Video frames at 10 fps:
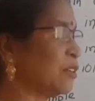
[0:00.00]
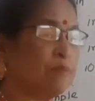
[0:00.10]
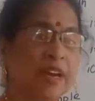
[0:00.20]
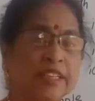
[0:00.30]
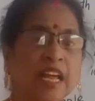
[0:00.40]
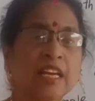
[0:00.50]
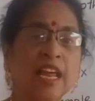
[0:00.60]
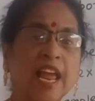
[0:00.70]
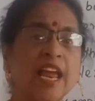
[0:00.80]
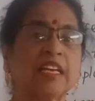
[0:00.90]
metal
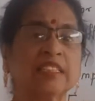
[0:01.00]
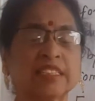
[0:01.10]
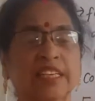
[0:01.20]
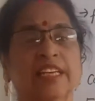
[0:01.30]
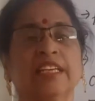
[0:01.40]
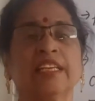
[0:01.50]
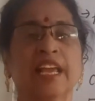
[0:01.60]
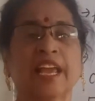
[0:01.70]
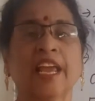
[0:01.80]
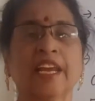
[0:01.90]
ends in
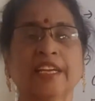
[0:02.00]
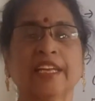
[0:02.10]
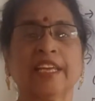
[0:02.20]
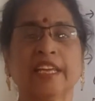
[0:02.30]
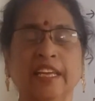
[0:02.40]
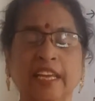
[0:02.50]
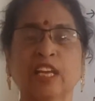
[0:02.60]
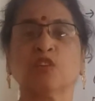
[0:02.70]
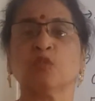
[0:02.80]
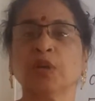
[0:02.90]

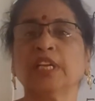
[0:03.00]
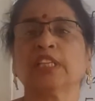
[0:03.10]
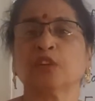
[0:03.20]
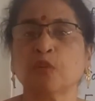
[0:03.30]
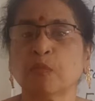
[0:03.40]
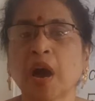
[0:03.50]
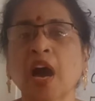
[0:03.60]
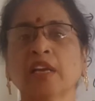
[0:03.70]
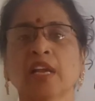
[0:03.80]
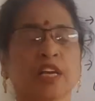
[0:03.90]
ATE with Roman